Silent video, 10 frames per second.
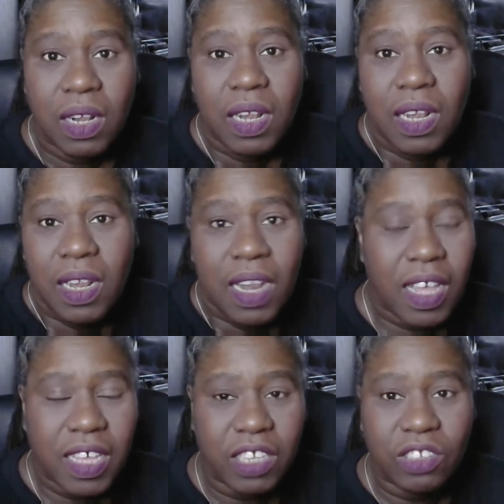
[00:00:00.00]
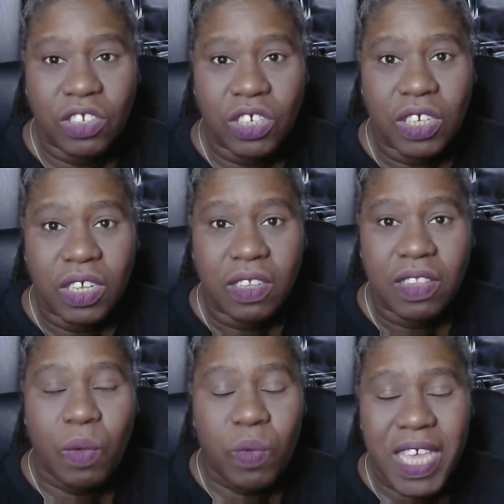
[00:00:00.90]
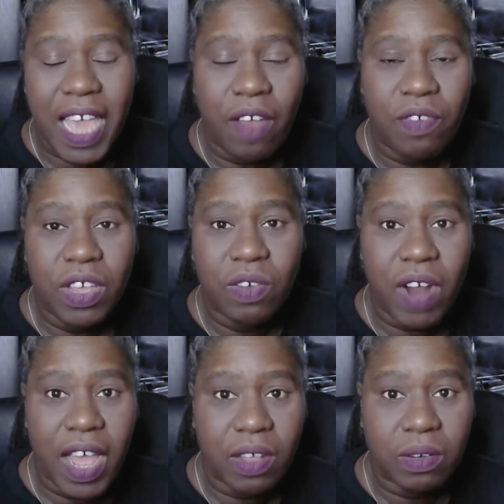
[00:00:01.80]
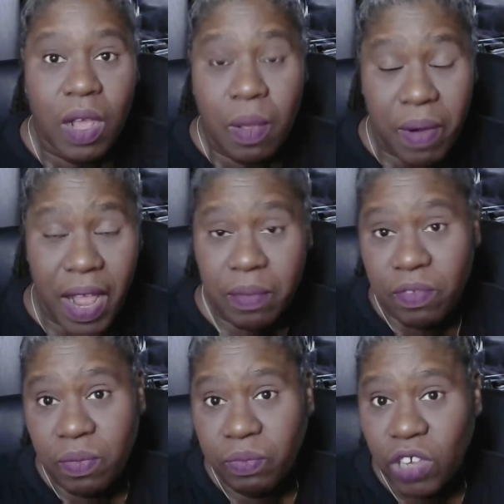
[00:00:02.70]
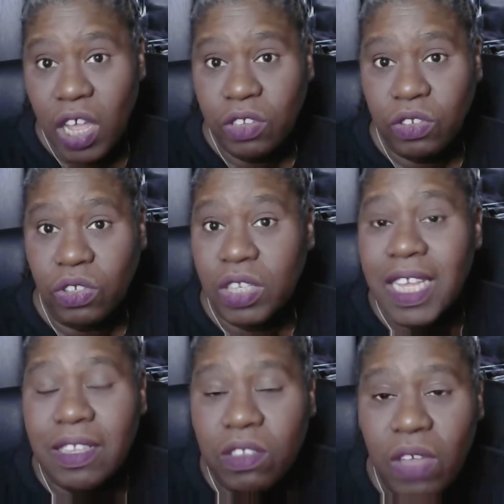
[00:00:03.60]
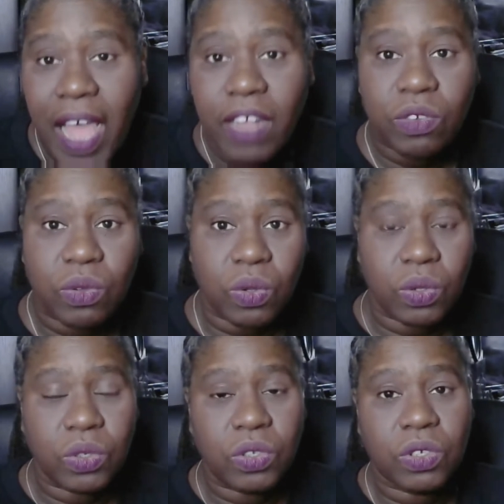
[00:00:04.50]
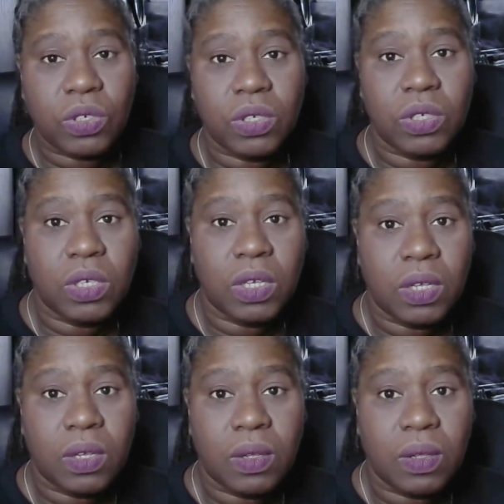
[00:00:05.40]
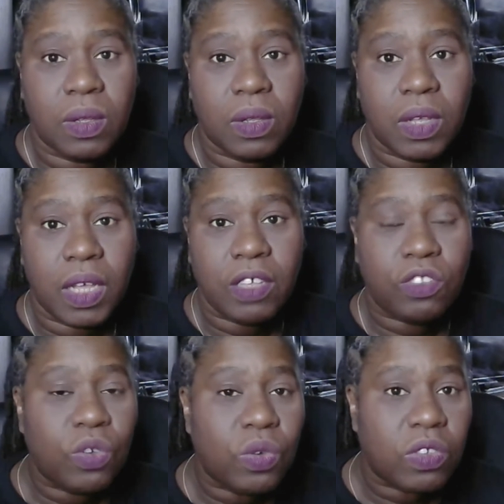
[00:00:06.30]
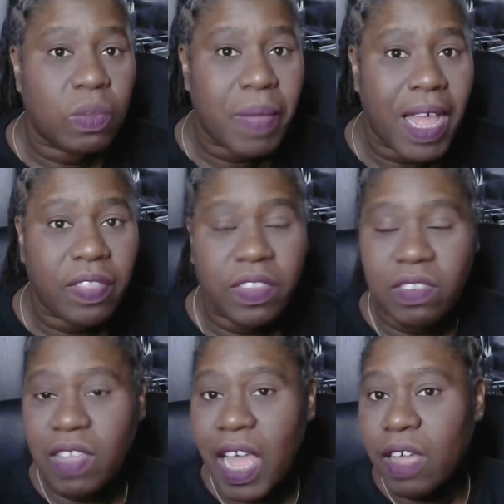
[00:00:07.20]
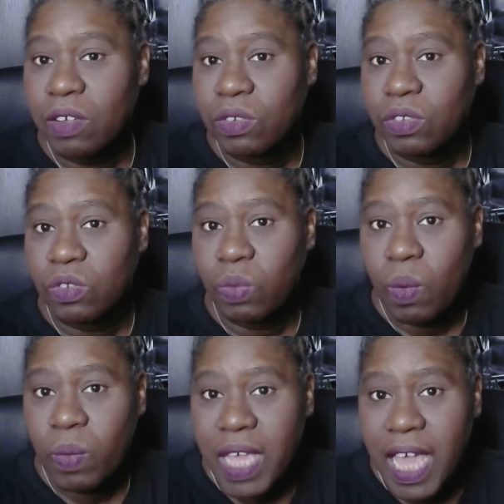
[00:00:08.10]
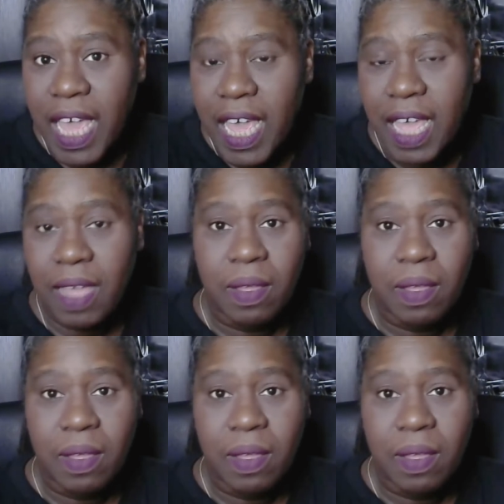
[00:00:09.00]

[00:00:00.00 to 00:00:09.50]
luggage that we carry around, perhaps from childhood into adulthood. It talks about the sounds, what we hear,